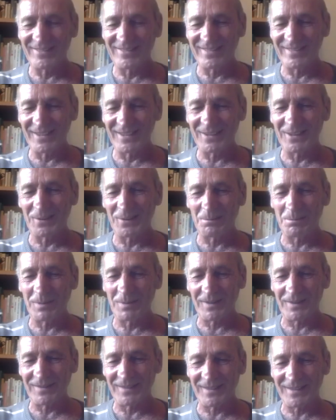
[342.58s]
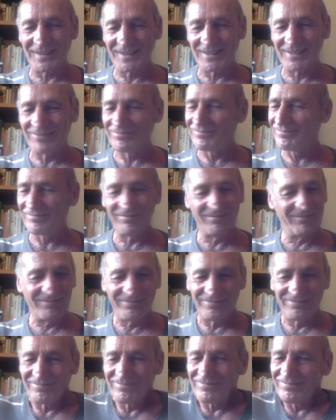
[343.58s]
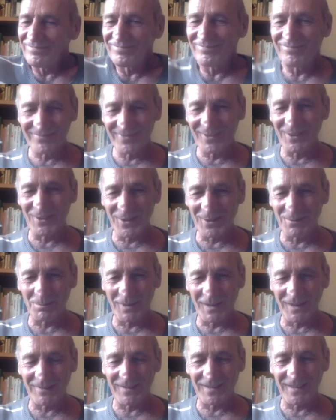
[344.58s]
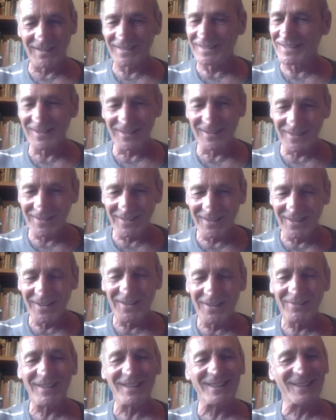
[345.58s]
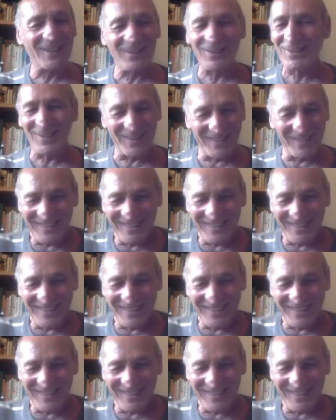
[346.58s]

This is perfect. This is perfect. That's all.